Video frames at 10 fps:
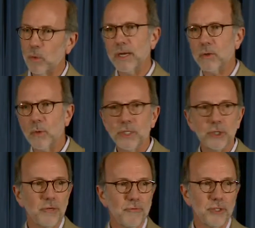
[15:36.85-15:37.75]
We're not quite
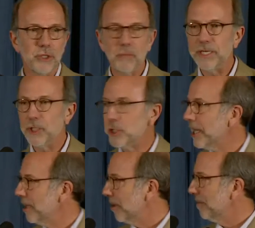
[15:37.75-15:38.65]
sure if it should be
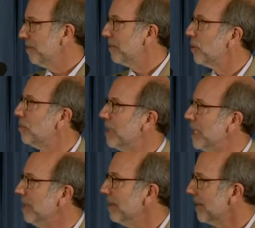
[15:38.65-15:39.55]
J or
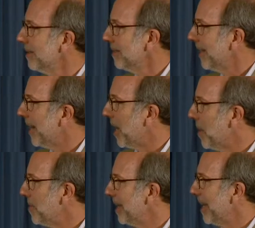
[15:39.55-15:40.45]
B. I'm